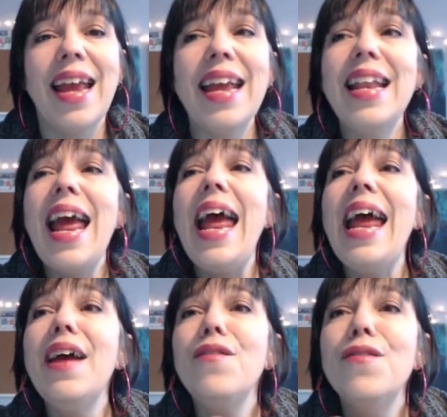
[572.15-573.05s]
in
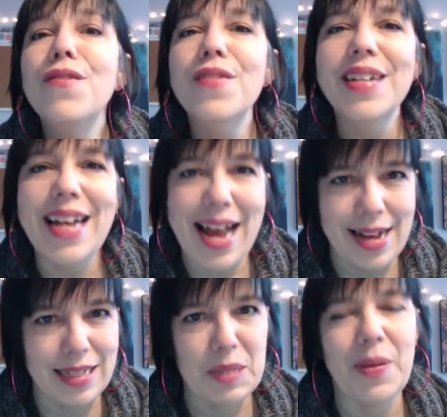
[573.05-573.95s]
every
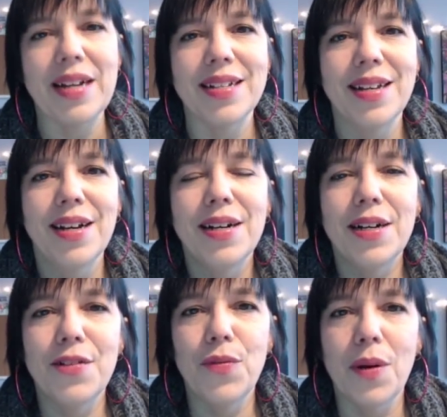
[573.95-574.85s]
aspect
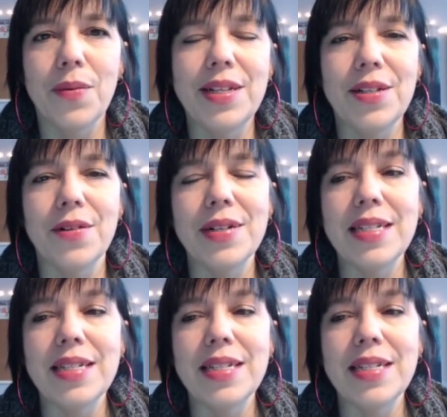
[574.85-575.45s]
of what we do.